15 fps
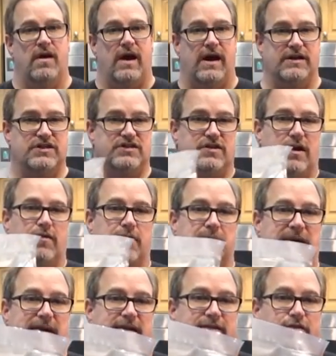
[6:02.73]
I just thought it would
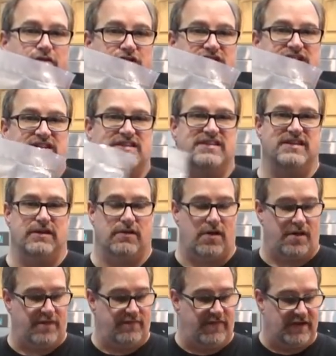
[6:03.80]
be easier just to seal
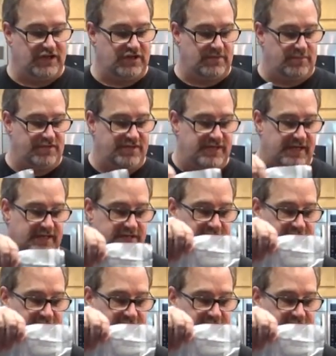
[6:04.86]
all the vegetables in.